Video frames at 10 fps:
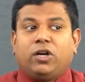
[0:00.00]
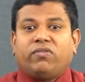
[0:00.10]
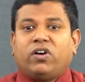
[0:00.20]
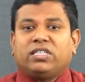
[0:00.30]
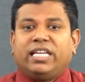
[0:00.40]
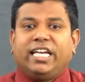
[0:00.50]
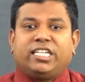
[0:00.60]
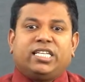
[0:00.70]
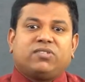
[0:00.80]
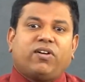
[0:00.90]
of
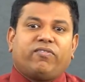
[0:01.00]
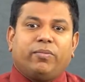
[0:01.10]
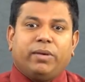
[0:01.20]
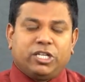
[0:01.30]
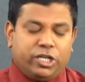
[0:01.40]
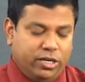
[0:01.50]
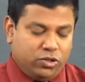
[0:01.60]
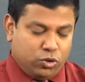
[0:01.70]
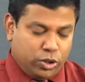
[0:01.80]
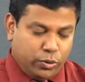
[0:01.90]
oscillation is what we measure.
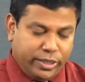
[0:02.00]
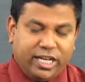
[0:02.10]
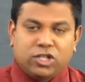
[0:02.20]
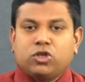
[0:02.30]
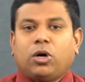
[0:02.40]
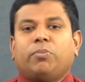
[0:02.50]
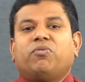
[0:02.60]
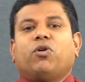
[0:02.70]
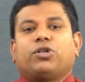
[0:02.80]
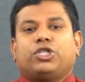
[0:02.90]
So, you need a
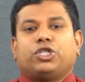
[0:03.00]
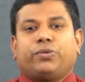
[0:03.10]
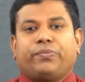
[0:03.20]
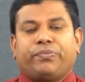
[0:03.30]
stopwatch.